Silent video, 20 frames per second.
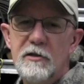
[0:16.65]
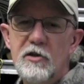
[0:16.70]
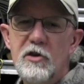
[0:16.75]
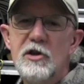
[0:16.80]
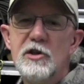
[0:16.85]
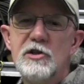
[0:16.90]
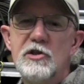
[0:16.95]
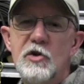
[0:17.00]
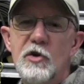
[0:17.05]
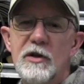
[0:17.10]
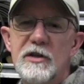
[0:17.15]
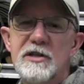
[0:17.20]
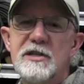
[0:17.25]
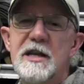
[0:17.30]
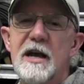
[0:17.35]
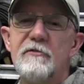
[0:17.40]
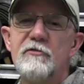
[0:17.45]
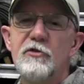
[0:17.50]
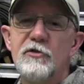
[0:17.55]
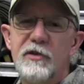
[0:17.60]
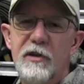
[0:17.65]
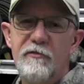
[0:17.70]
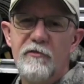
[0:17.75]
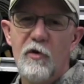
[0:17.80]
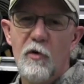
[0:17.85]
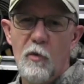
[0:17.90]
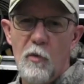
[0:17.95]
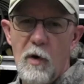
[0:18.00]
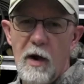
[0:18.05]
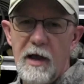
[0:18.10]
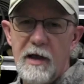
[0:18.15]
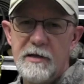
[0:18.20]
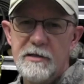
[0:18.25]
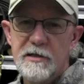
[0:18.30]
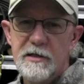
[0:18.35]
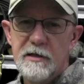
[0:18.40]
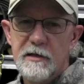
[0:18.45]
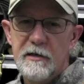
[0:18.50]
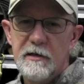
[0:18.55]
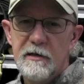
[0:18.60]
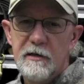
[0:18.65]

you can do it several different ways.